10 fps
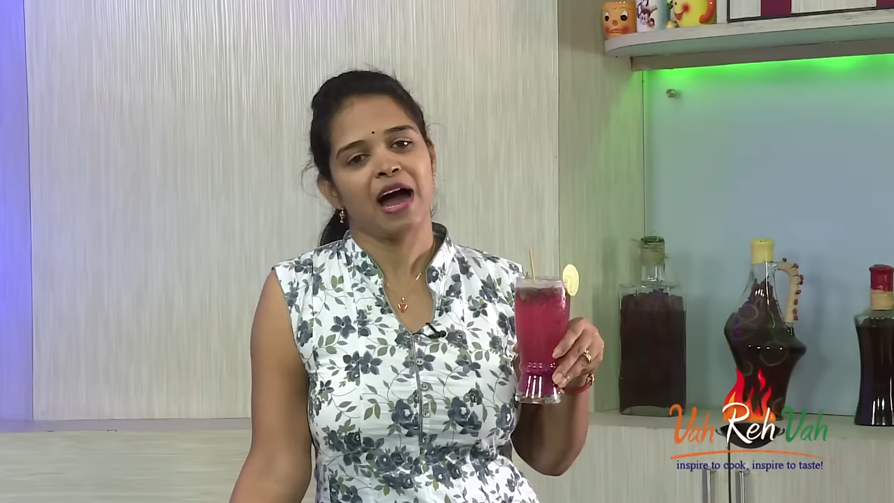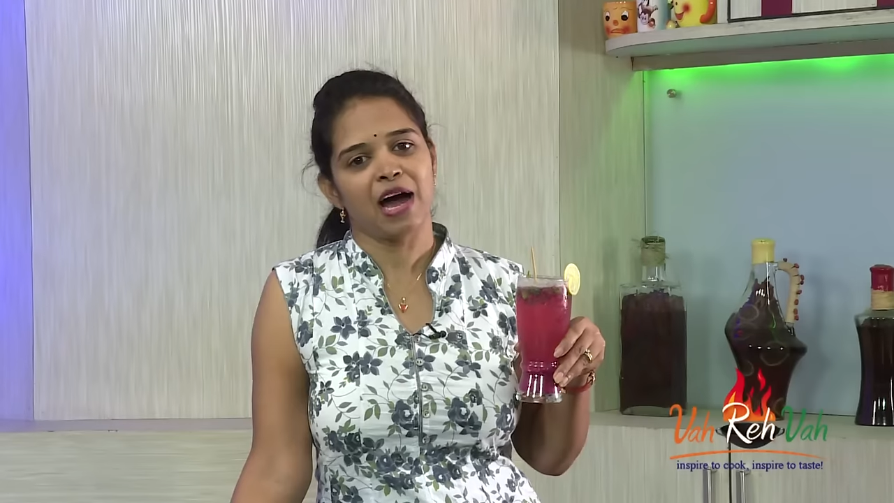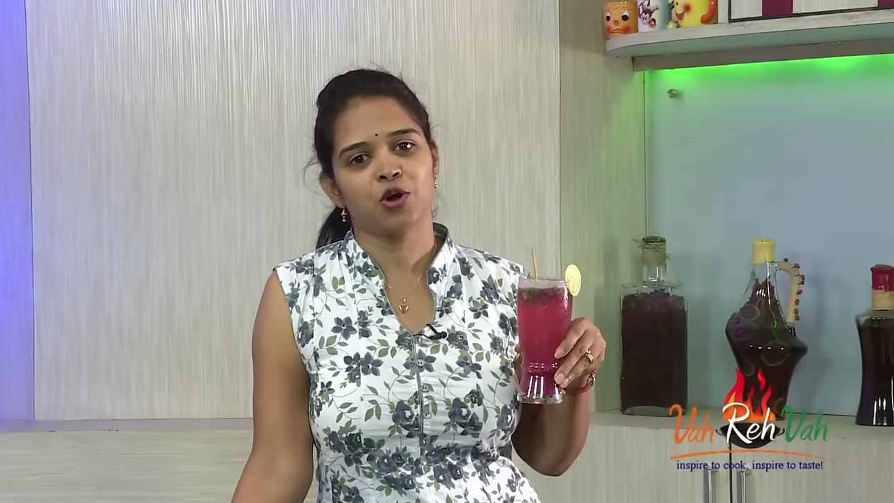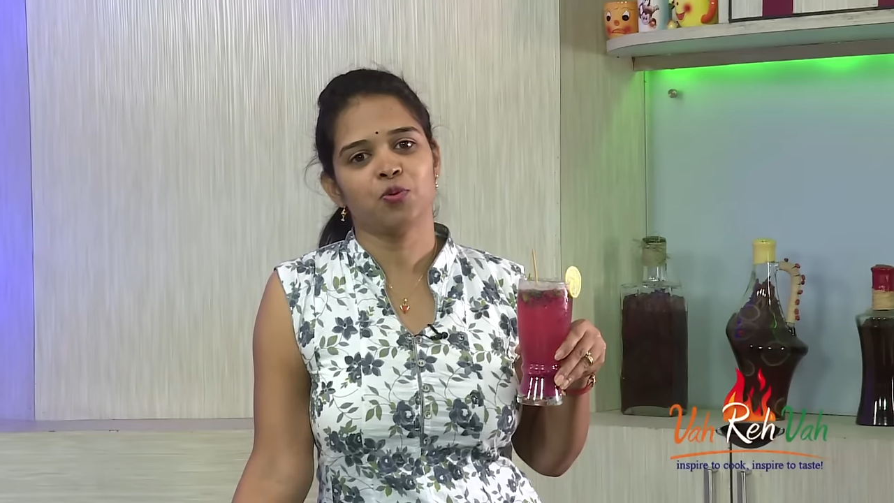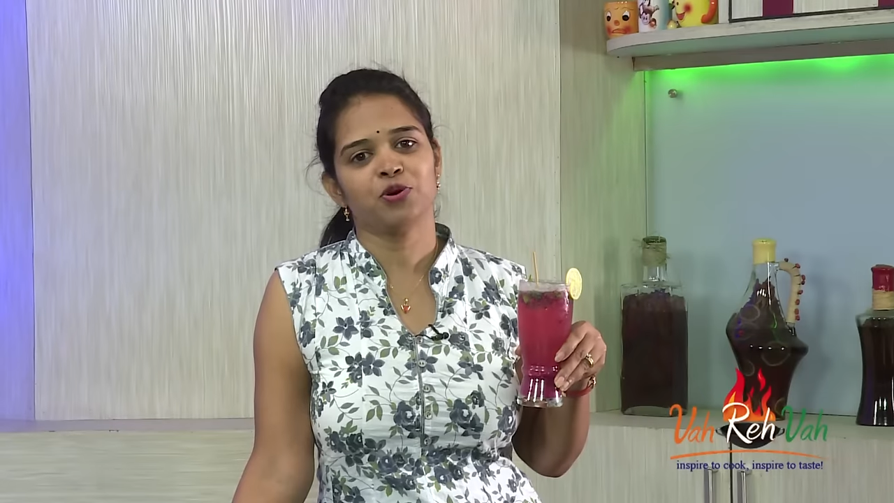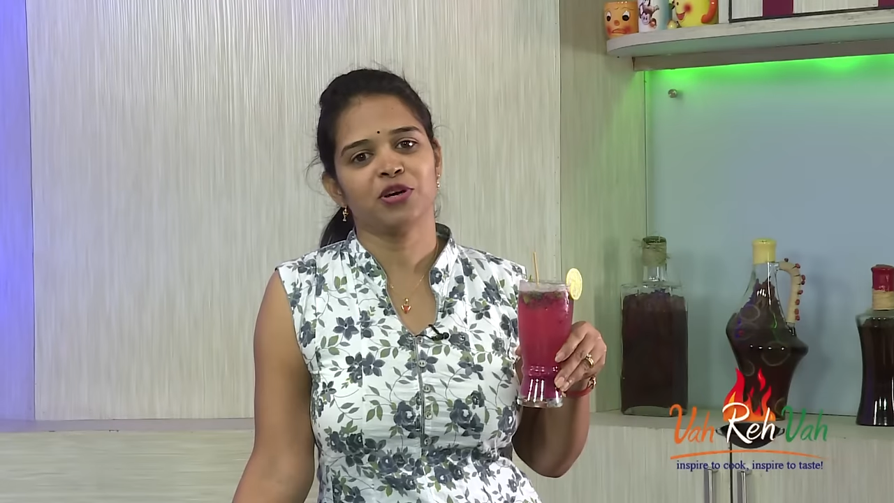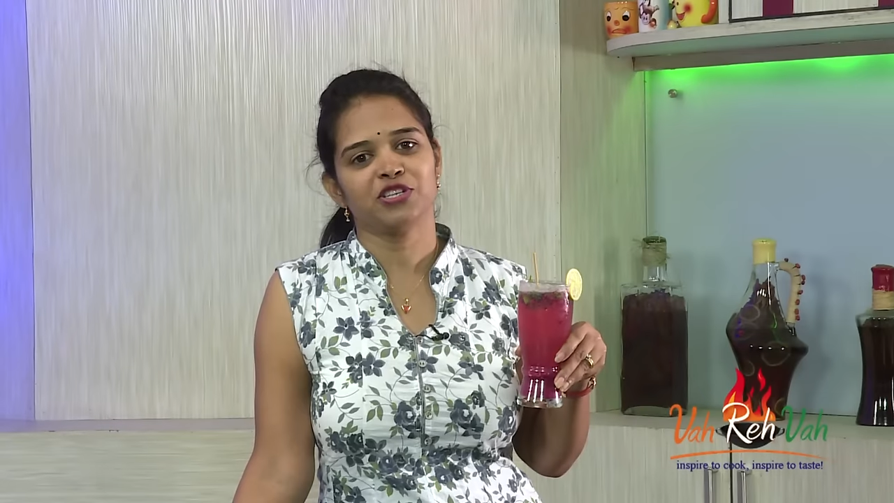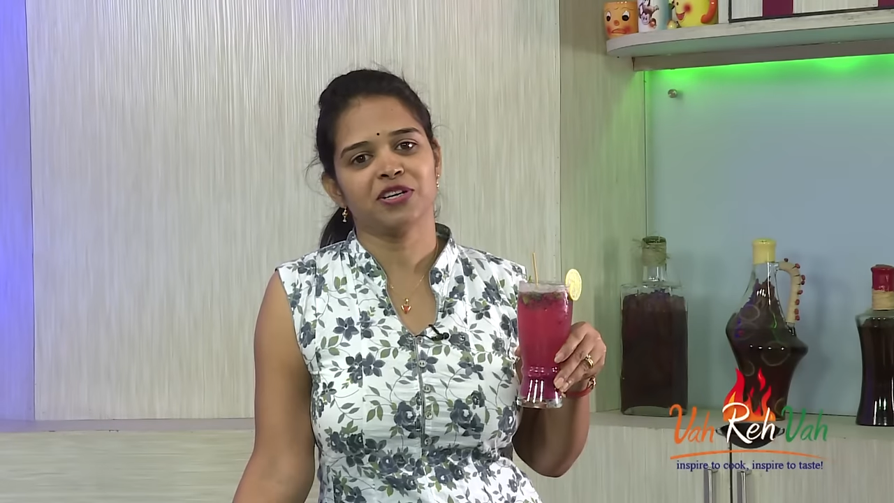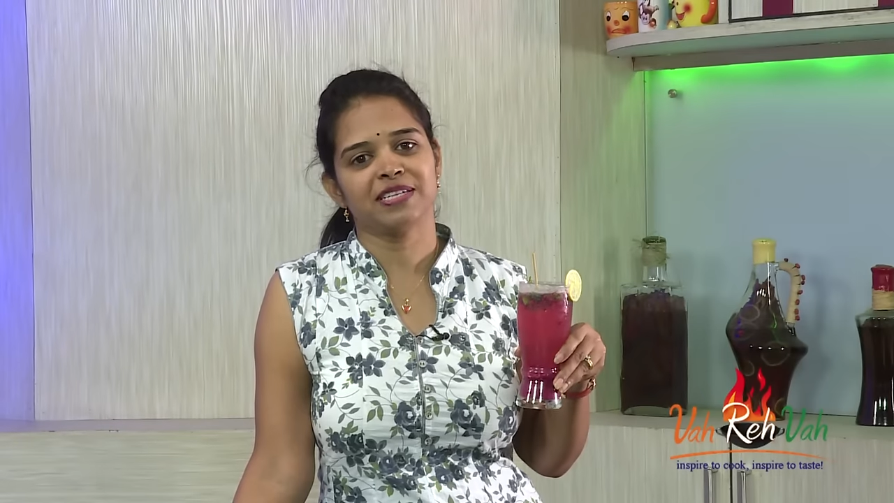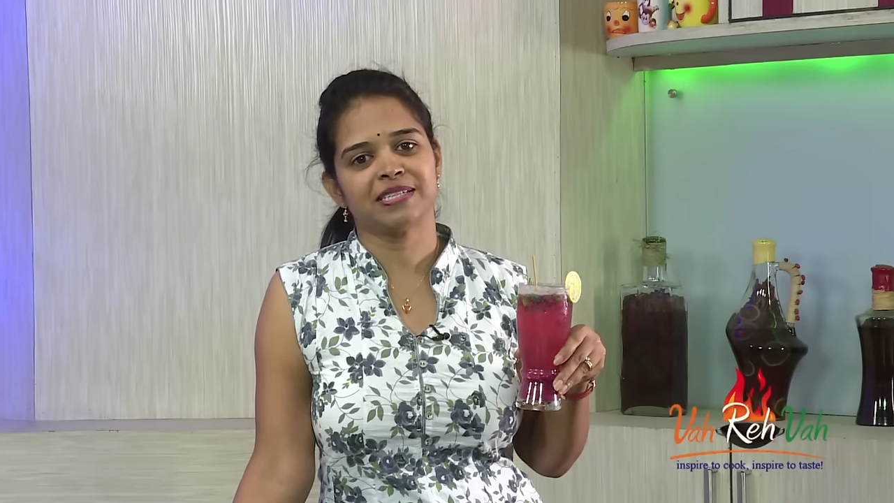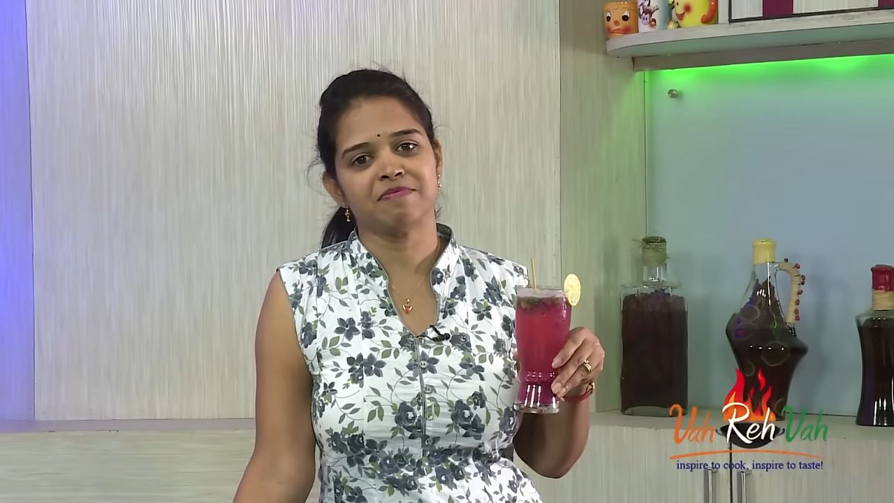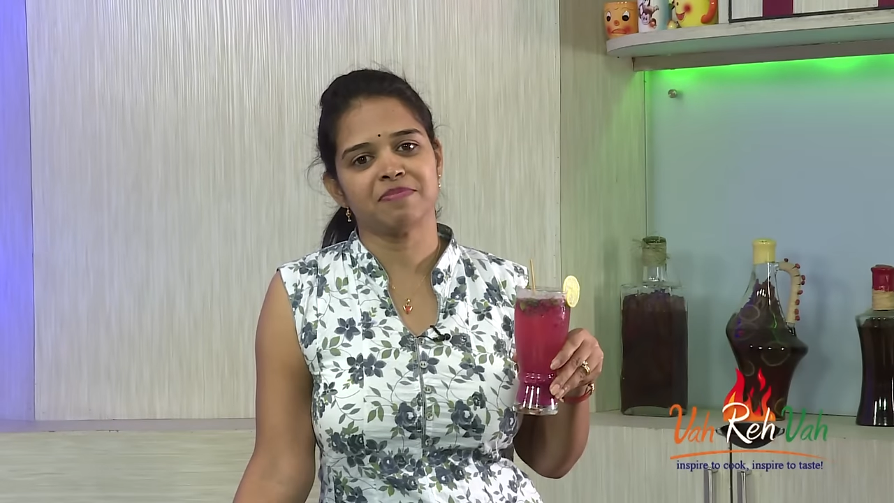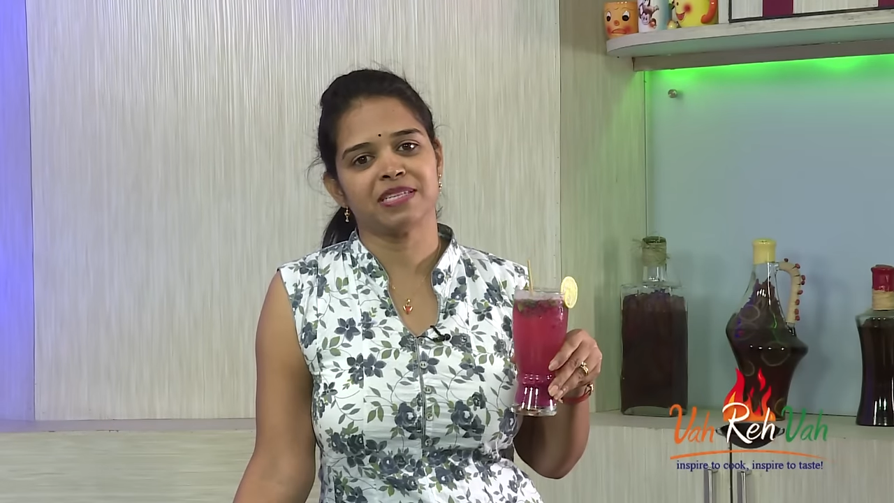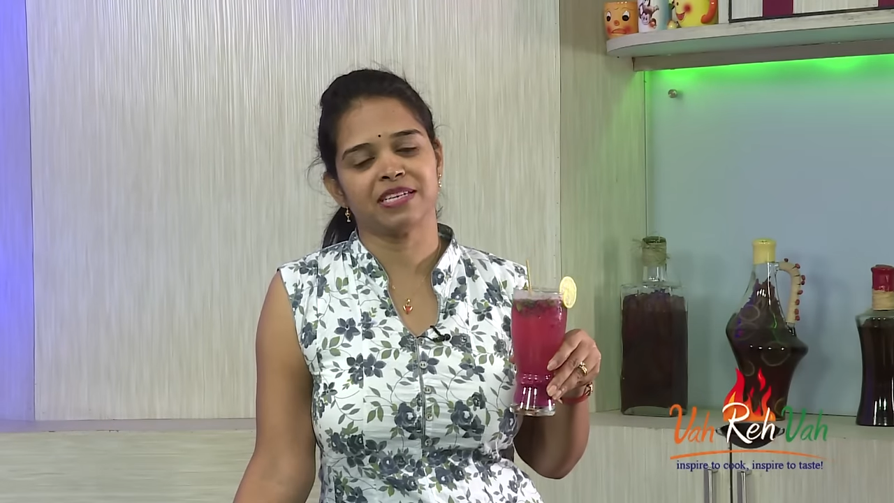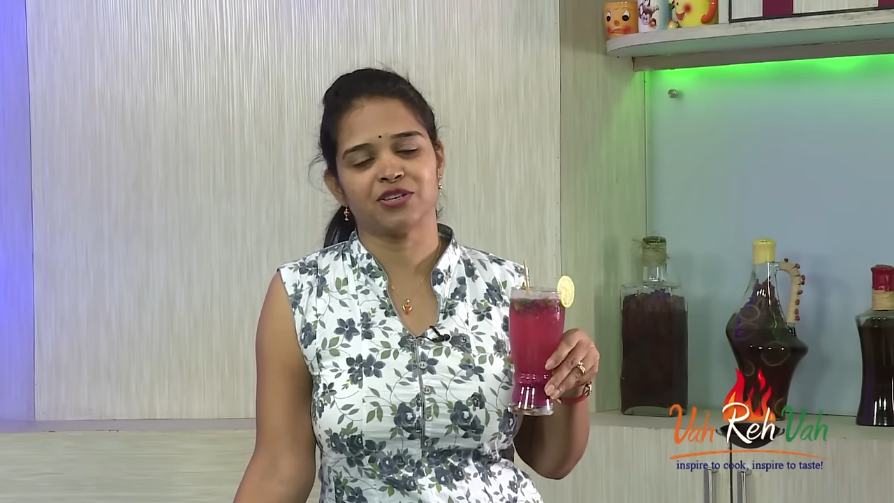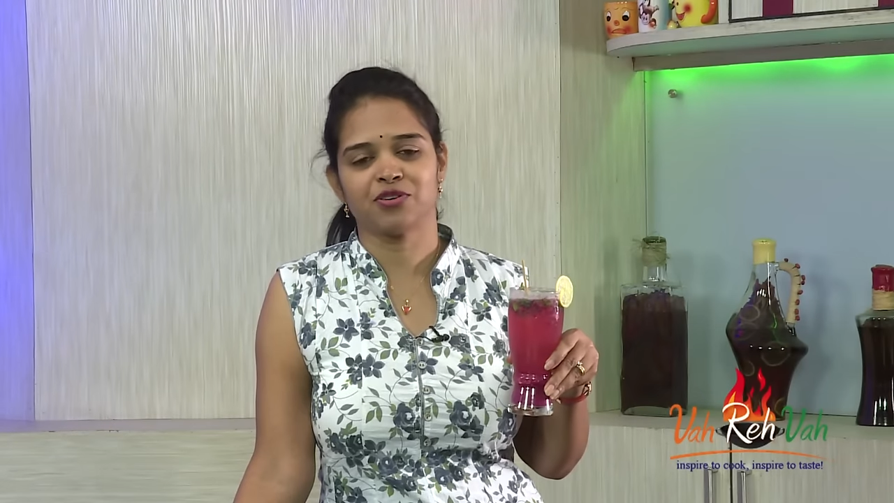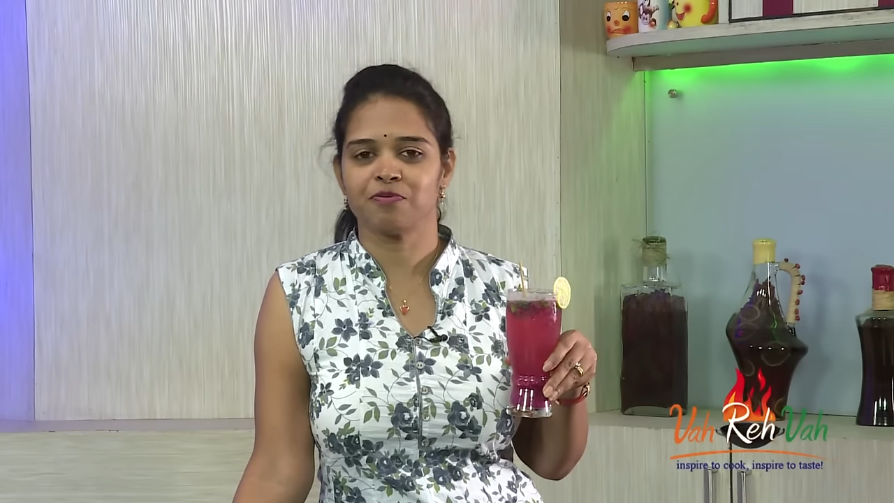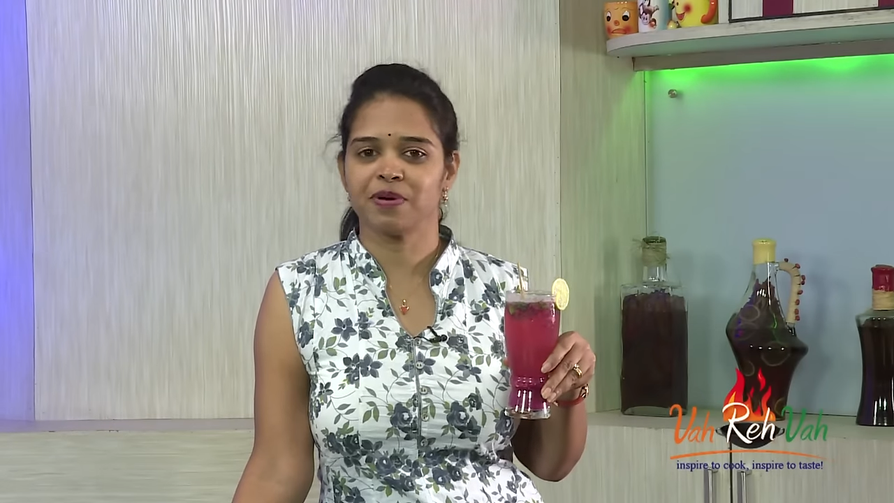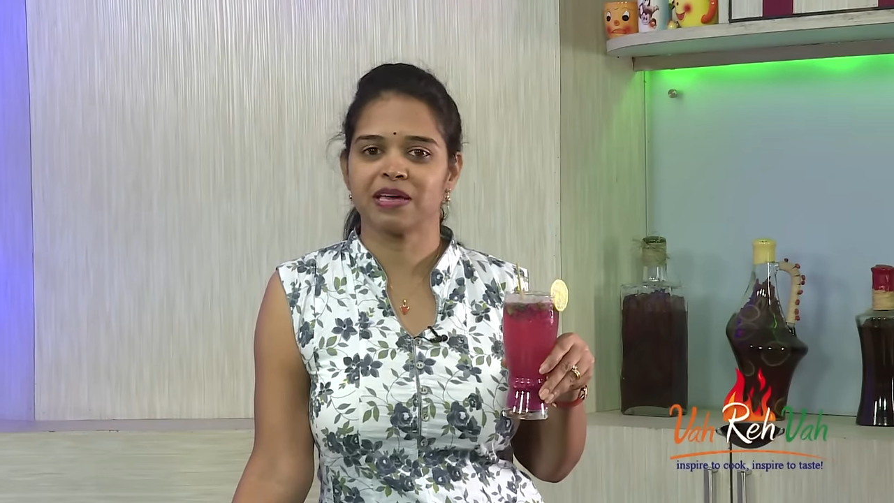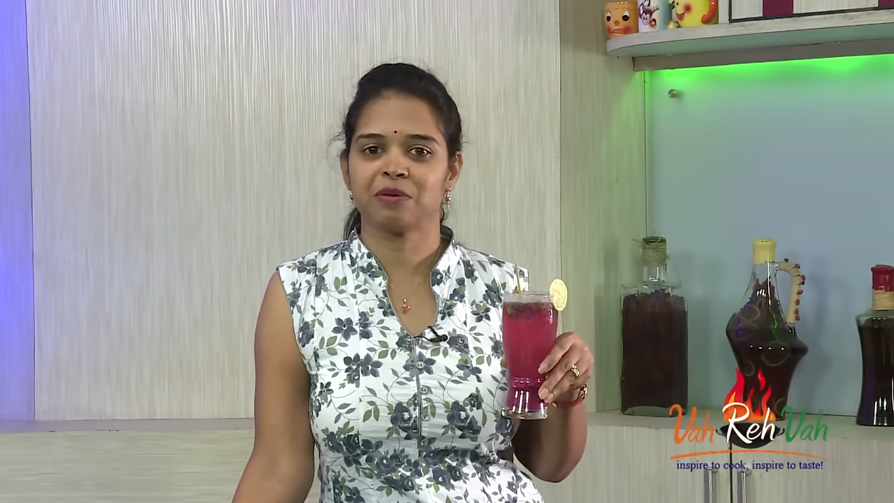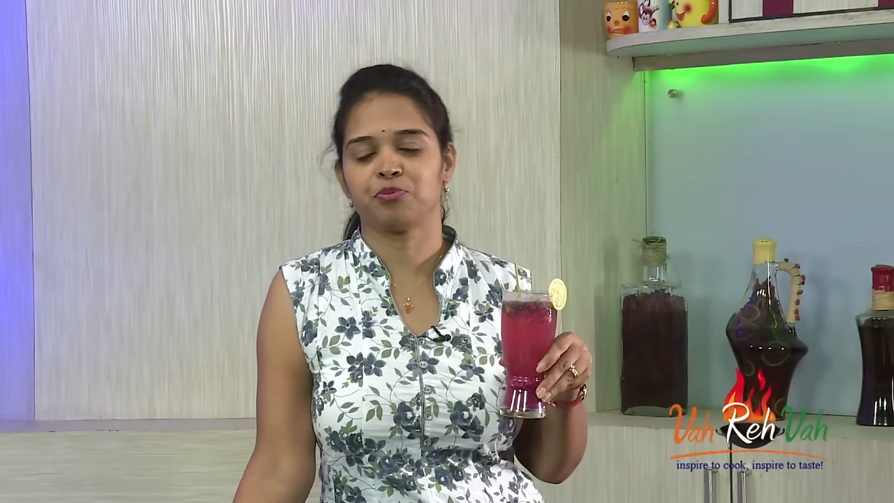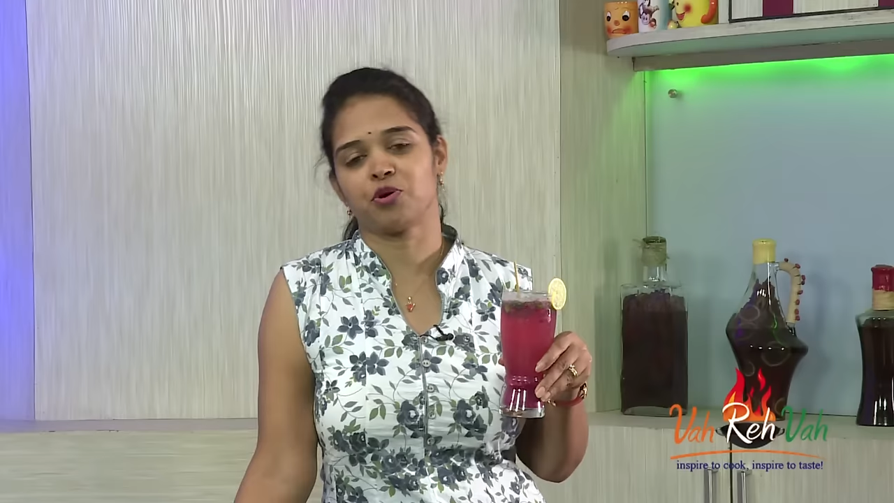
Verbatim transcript: I hope you enjoy this simple session of making